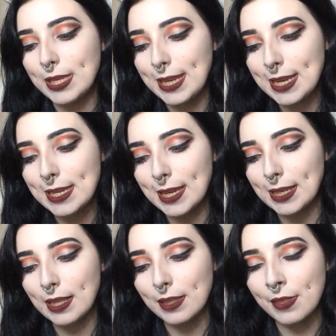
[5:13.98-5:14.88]

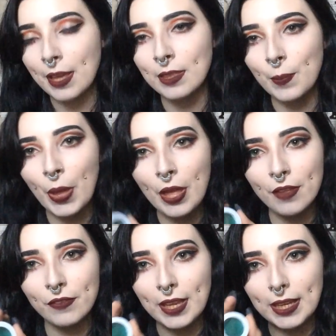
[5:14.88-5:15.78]
needing like the
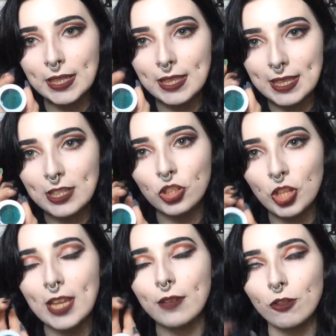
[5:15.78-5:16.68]
perfect, this
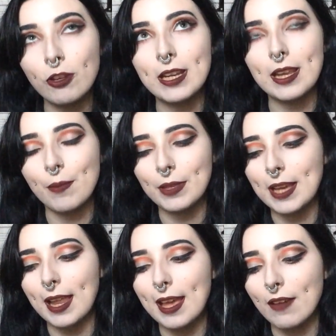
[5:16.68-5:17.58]
shade of green in
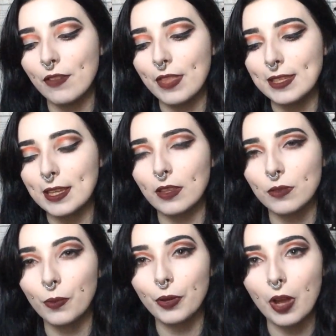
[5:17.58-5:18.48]
metallic for there's like
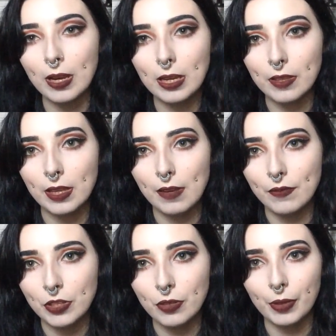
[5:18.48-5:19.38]
this one eye look that I
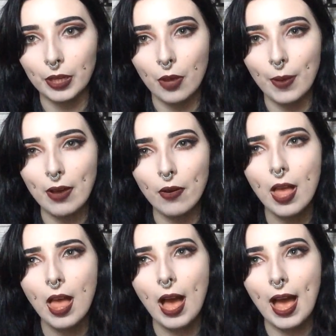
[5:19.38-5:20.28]
love to do when I go
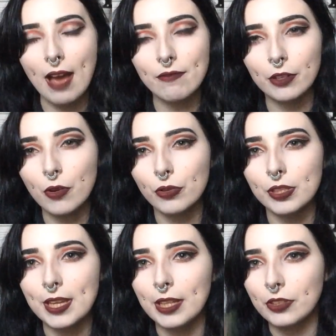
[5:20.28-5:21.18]
out. I have
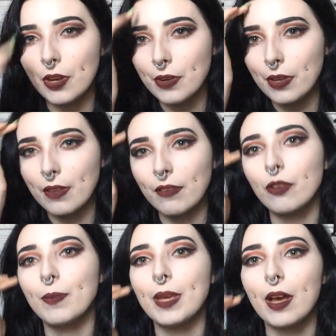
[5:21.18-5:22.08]
recorded it, I don't know if
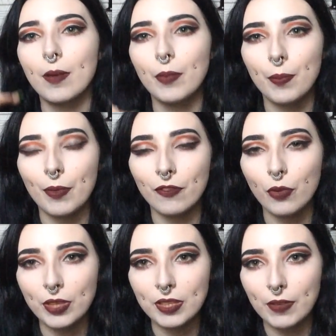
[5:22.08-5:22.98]
it will be up
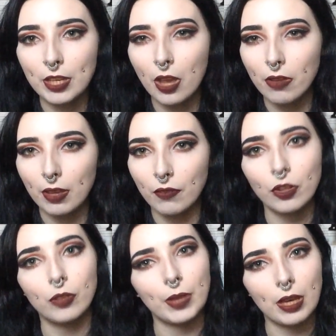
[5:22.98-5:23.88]
before this video, if
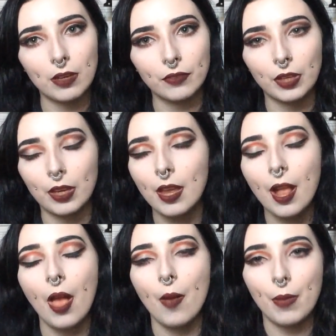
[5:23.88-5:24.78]
not it'll be after,
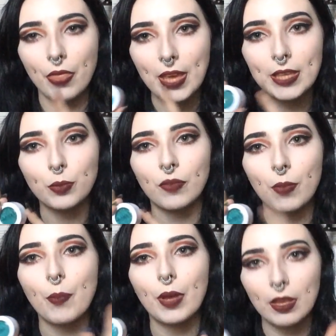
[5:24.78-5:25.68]
but this would
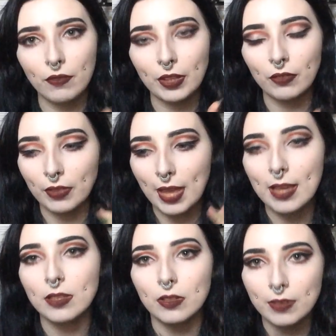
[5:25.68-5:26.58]
have been perfect for
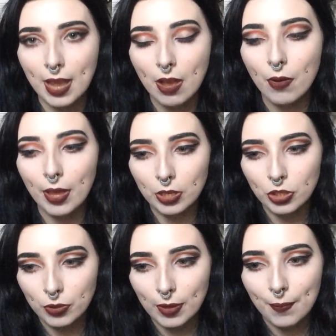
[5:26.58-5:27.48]
that, so now I
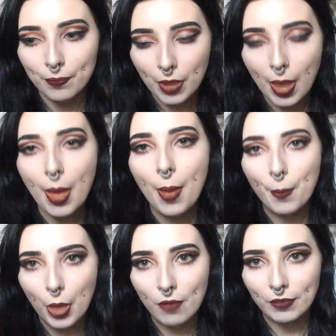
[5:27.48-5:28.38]
can do it
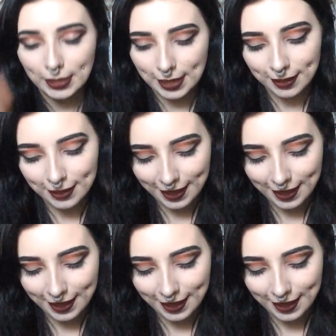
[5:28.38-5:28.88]
perfectly.